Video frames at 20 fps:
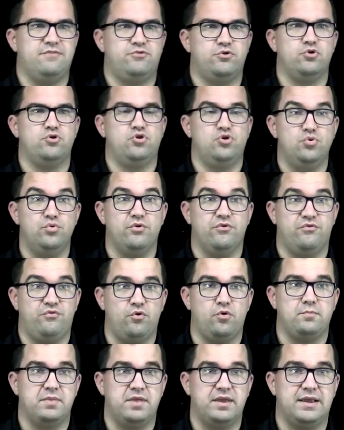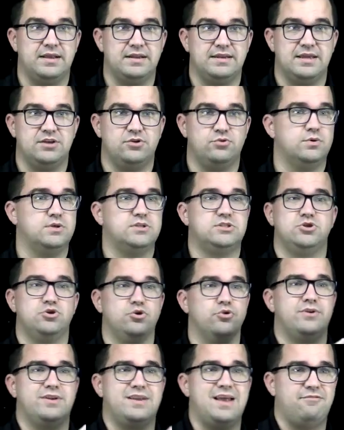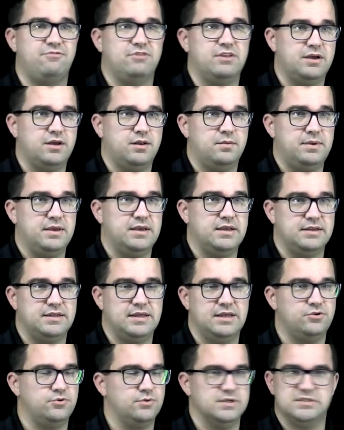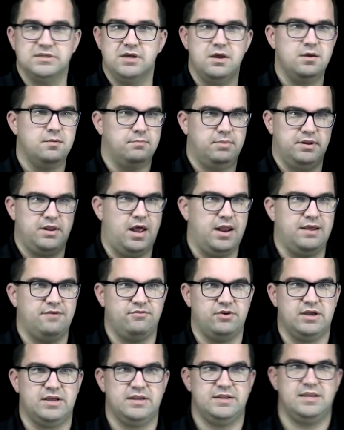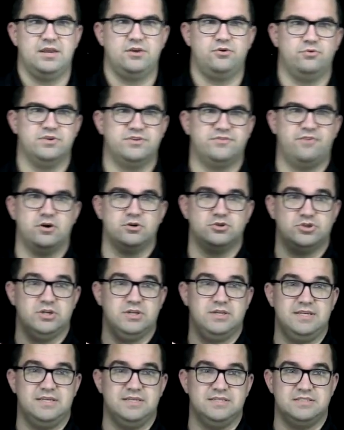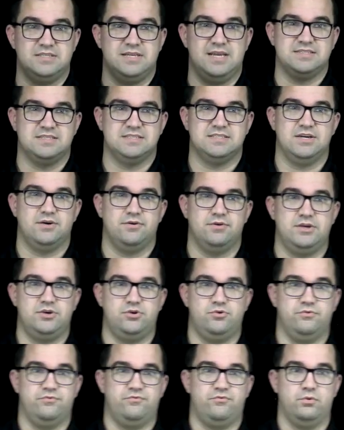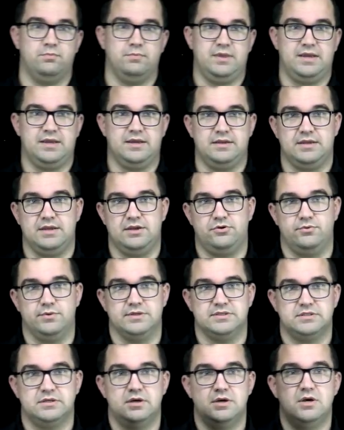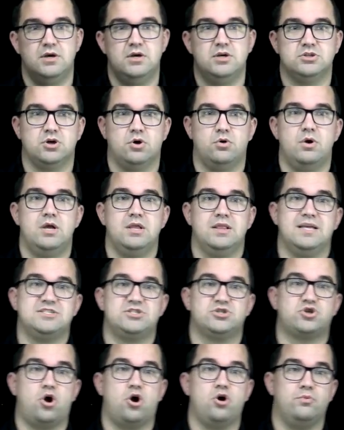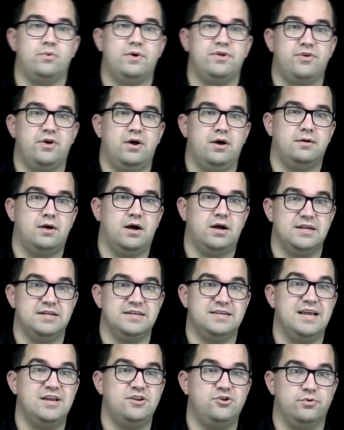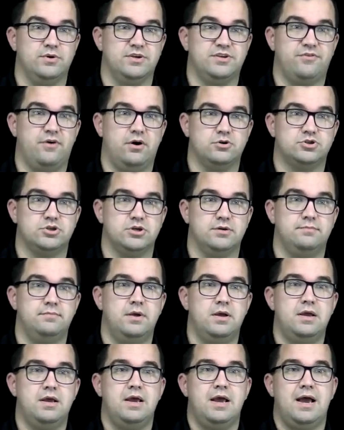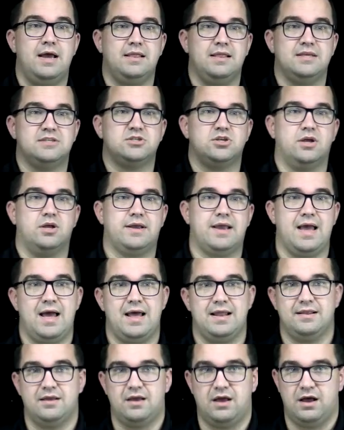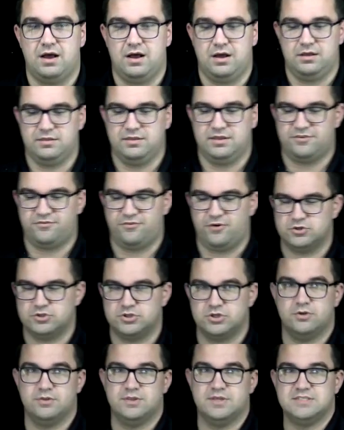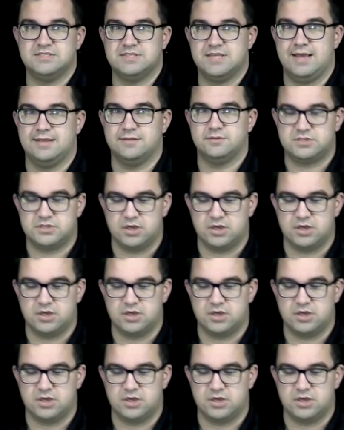If you're uniformly continuous, you're definitely going to be continuous, but not every continuous function is necessarily uniformly continuous. So let's start with a continuous function, and let's look at this function on this set.